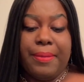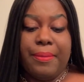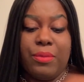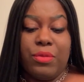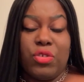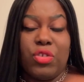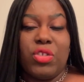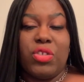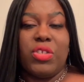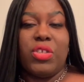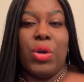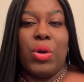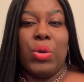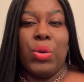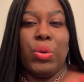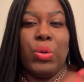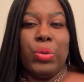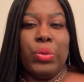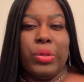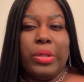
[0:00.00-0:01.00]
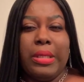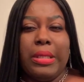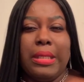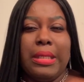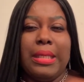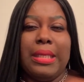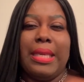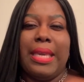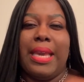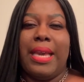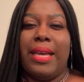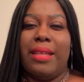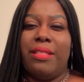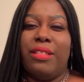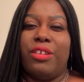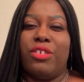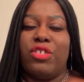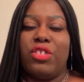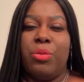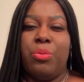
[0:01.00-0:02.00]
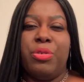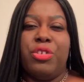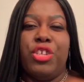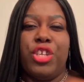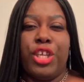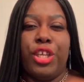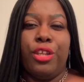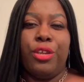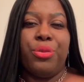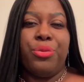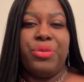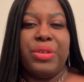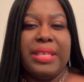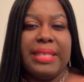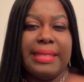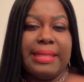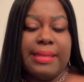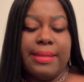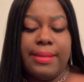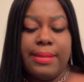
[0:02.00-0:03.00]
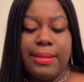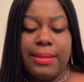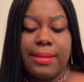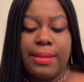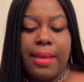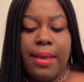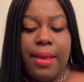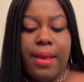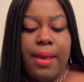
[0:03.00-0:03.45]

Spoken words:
So yeah, there's some particular reasons,